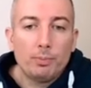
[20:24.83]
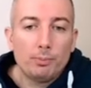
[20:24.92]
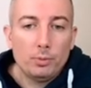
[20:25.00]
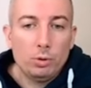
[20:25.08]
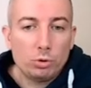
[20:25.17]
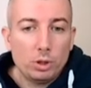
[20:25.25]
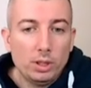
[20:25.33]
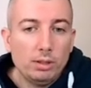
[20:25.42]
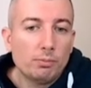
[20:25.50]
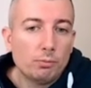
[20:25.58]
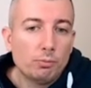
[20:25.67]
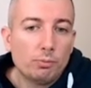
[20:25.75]

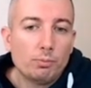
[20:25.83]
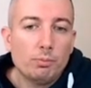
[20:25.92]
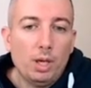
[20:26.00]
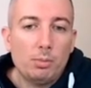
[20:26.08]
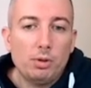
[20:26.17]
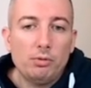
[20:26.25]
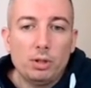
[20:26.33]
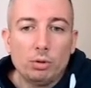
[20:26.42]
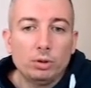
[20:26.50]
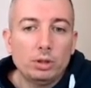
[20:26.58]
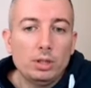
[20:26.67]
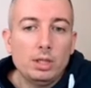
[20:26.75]
Usually maybe we
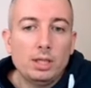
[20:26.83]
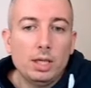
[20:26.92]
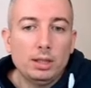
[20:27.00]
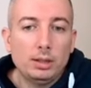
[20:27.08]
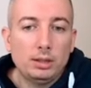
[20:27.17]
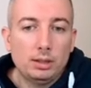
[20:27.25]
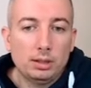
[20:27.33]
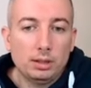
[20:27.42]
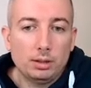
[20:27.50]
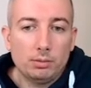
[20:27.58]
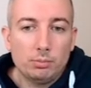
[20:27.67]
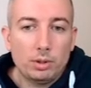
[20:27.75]
don't need that
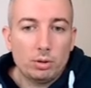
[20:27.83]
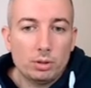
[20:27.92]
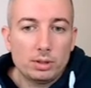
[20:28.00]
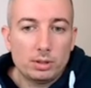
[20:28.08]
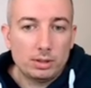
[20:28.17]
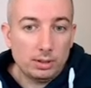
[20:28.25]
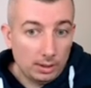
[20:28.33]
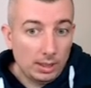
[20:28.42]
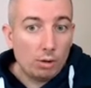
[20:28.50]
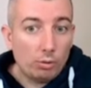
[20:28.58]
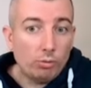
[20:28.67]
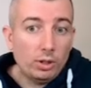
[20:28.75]
because
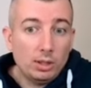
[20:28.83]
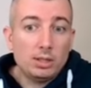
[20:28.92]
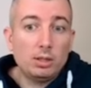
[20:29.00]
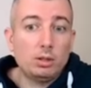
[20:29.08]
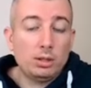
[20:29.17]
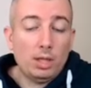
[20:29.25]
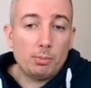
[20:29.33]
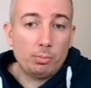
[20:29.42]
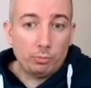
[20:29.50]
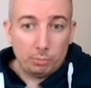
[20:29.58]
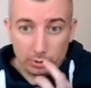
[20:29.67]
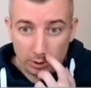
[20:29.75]
now in this type
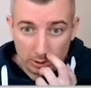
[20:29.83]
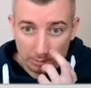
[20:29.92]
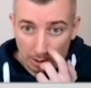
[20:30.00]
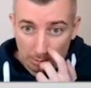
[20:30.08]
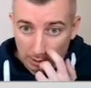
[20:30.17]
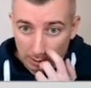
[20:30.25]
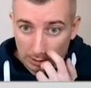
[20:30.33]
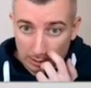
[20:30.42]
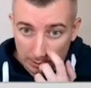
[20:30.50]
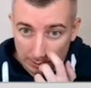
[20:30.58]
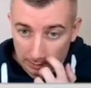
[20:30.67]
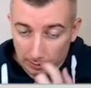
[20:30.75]
of position, I mean in
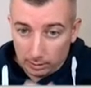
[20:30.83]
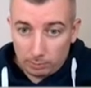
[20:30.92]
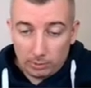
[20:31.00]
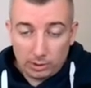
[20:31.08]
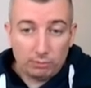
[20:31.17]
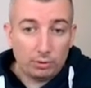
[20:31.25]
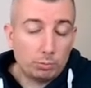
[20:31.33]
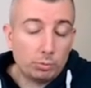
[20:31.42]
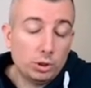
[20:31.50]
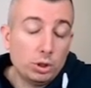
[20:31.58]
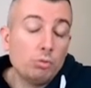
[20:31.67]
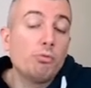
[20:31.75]
this specific
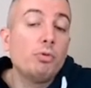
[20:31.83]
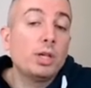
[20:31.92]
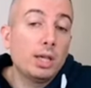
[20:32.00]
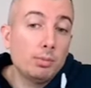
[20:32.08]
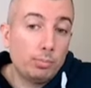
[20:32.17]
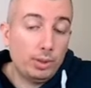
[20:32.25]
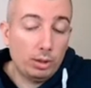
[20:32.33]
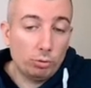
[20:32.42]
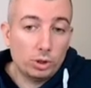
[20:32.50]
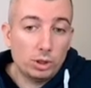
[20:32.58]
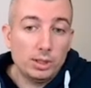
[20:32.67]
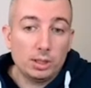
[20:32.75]
position, we can play rook
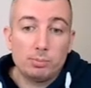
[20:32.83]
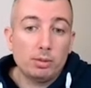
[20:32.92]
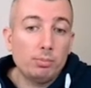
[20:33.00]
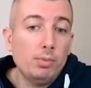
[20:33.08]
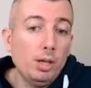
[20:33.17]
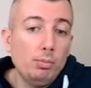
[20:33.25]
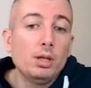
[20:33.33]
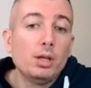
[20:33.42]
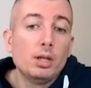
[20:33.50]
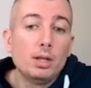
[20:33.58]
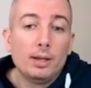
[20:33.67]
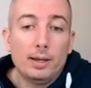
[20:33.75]
g6, but maybe
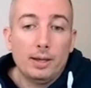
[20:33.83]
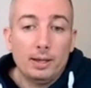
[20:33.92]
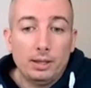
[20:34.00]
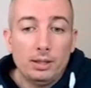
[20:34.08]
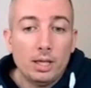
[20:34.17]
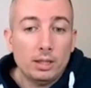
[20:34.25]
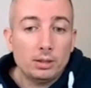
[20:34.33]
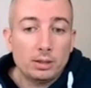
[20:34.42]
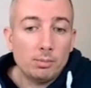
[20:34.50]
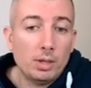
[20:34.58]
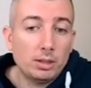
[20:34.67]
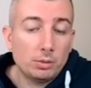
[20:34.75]
in
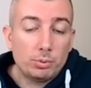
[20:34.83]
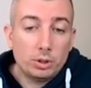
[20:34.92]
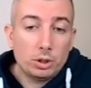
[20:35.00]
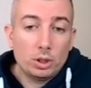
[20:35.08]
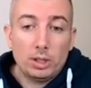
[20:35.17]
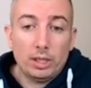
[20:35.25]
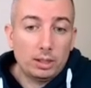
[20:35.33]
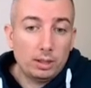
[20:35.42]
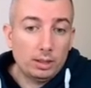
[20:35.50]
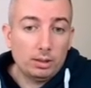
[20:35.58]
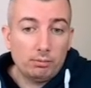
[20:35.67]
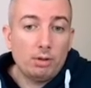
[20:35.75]
some other position, like
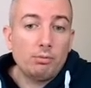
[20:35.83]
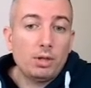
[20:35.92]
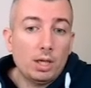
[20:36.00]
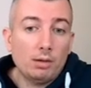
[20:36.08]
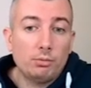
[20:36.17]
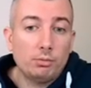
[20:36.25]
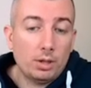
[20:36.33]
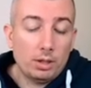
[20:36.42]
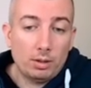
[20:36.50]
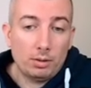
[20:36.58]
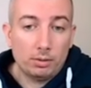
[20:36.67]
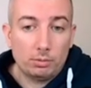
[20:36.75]
when we have
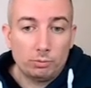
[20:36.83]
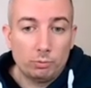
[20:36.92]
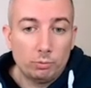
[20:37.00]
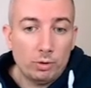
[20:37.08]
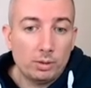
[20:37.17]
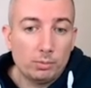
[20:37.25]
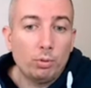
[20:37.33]
one